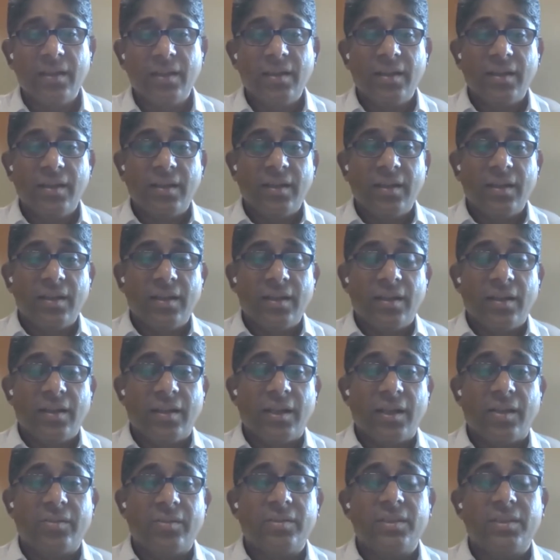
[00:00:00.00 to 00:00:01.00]
Now,
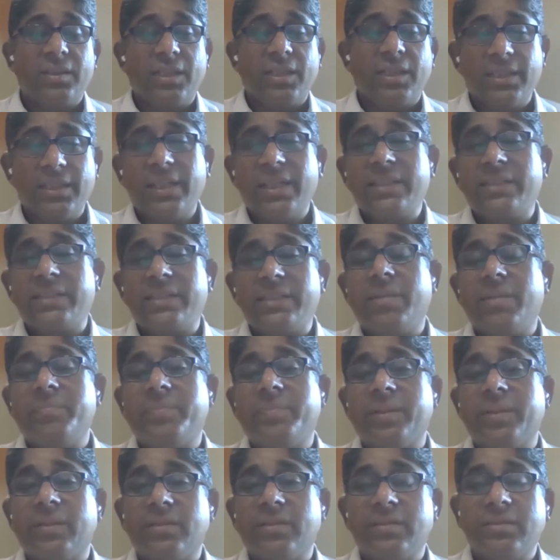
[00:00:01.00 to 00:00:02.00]
another example
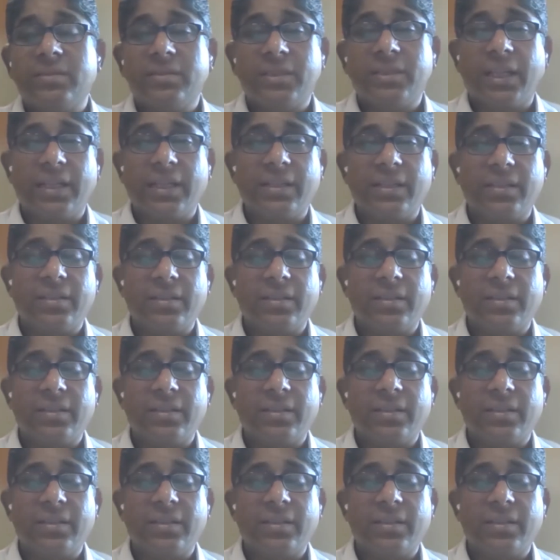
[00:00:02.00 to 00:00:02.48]
that